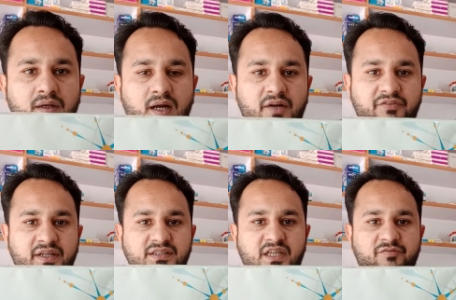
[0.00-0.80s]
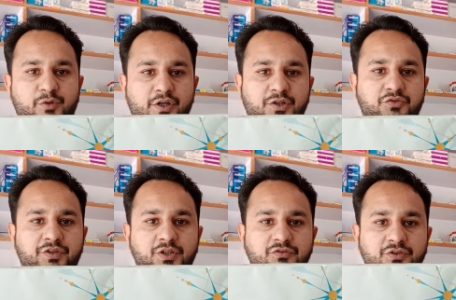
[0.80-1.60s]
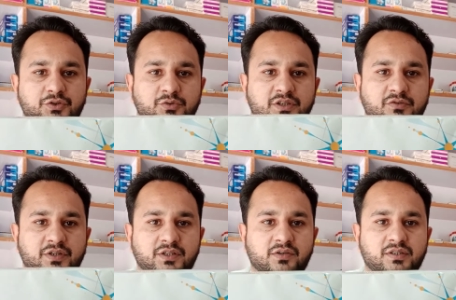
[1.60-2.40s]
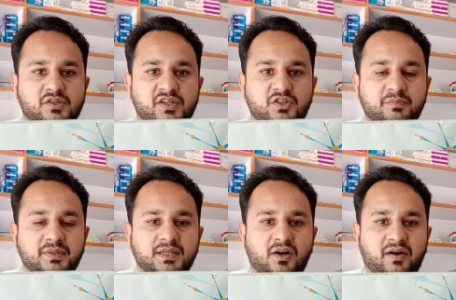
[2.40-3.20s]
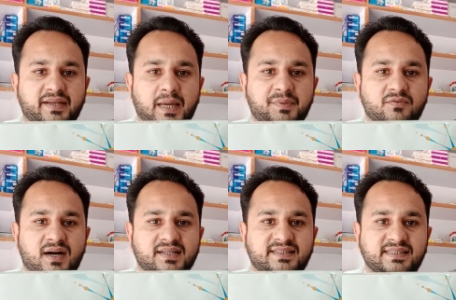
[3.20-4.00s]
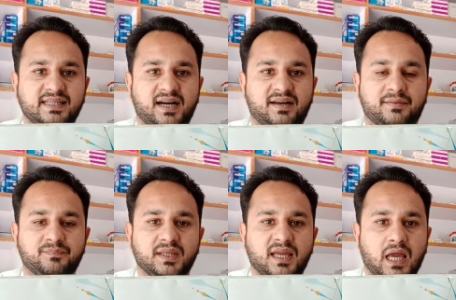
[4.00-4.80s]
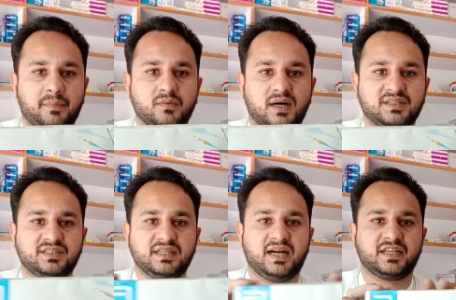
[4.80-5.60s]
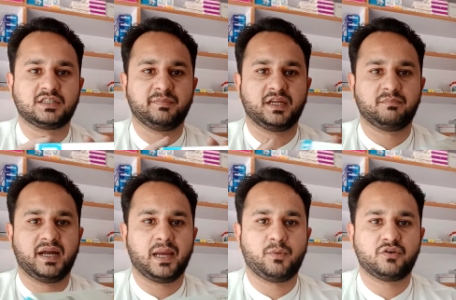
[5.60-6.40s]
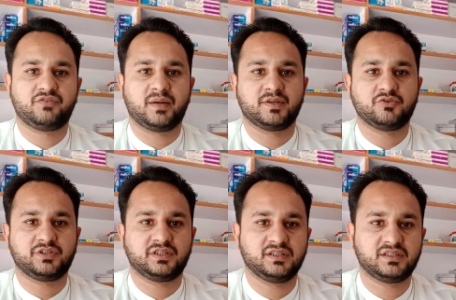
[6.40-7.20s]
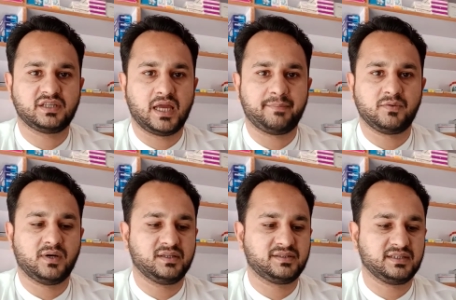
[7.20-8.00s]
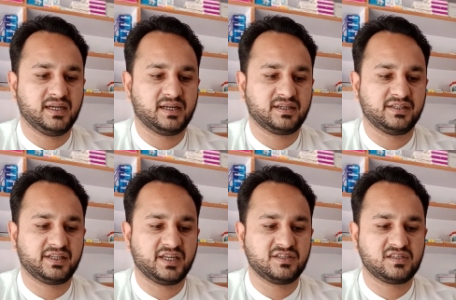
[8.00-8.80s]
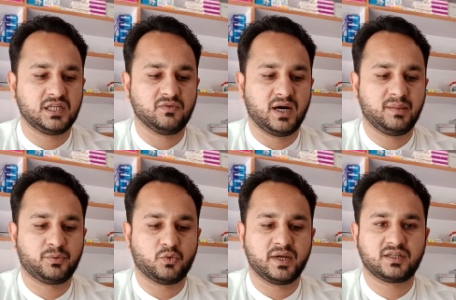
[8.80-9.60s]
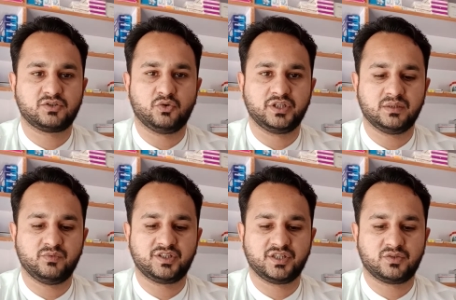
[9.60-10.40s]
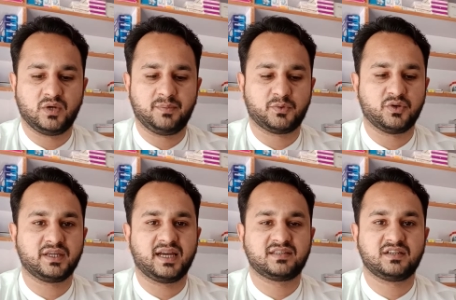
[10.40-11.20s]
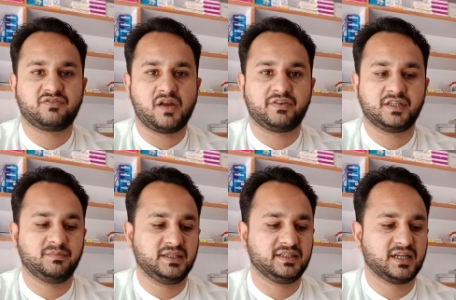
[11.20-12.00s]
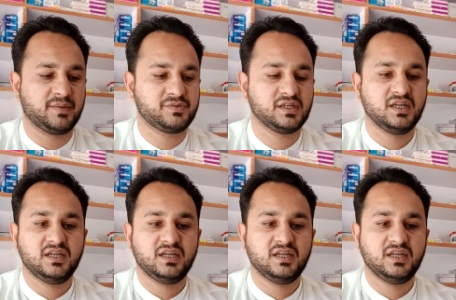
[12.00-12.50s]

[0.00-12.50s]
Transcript: Hi friends, I've brought a new video for you. This video is going to be on Epival CR. Epival CR is made by Abbott Pharmaceuticals. Epival CR contains Divalproex Sodium, which is valproic acid 500 milligrams.